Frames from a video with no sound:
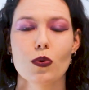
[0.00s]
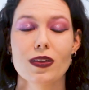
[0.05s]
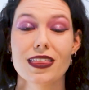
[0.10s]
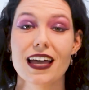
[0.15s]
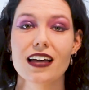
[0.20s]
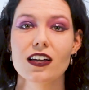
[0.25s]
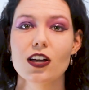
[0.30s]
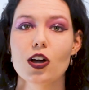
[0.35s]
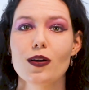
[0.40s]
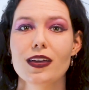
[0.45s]

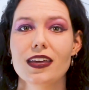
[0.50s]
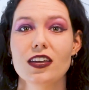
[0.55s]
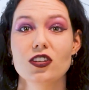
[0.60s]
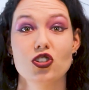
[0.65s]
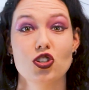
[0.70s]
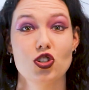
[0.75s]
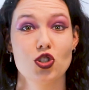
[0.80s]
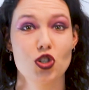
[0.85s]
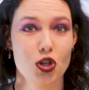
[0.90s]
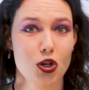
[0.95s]
Without going
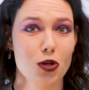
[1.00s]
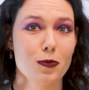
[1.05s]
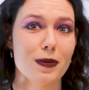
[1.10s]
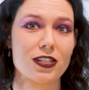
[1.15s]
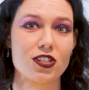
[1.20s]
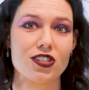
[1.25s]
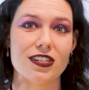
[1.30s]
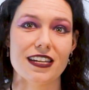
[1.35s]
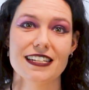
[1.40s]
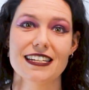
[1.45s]
into too
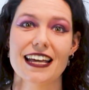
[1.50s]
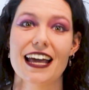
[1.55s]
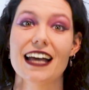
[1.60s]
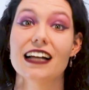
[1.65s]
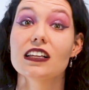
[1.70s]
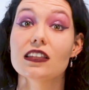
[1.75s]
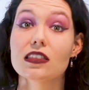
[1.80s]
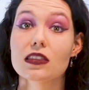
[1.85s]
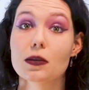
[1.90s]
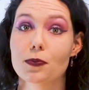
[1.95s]
much
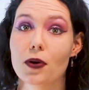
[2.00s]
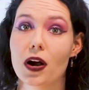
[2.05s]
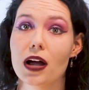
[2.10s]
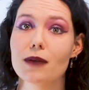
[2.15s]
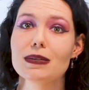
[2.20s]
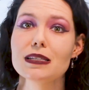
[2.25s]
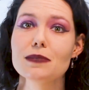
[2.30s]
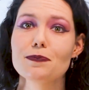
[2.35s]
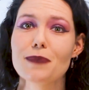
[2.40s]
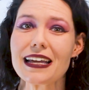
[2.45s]
detail, the
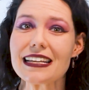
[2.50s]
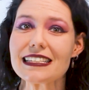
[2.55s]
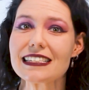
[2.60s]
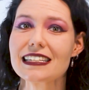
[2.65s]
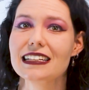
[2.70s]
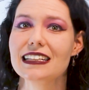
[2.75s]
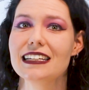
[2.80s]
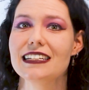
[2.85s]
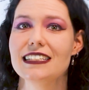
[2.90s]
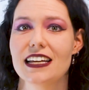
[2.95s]
primers
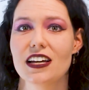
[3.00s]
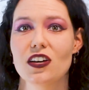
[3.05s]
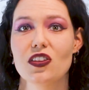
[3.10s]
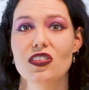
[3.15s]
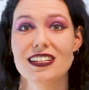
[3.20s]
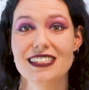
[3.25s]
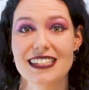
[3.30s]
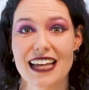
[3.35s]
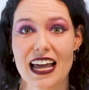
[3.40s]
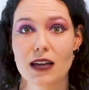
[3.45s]
basically tell
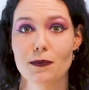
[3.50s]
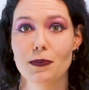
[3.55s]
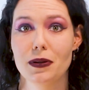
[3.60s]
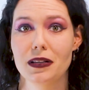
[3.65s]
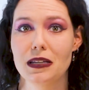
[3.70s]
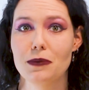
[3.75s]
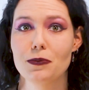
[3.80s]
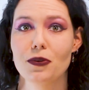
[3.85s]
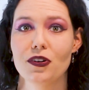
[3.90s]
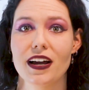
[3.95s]
the Taq
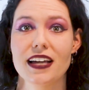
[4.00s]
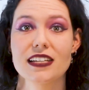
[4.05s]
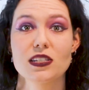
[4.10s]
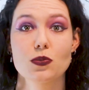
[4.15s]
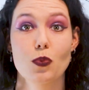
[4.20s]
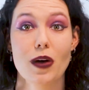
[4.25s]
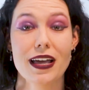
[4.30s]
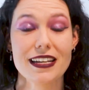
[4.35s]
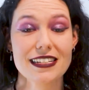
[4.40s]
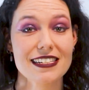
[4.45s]

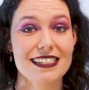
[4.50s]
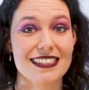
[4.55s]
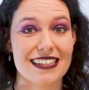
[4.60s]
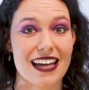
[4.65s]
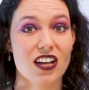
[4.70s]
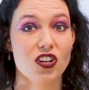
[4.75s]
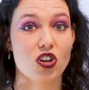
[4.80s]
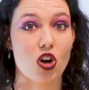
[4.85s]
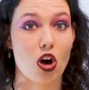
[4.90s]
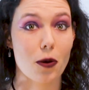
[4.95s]
polymerase where to
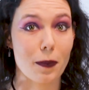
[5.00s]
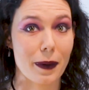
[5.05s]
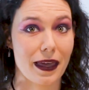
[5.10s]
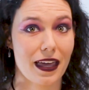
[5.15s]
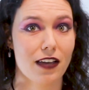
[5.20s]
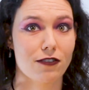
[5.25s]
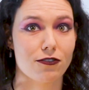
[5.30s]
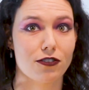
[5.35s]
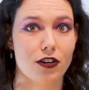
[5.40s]
start copying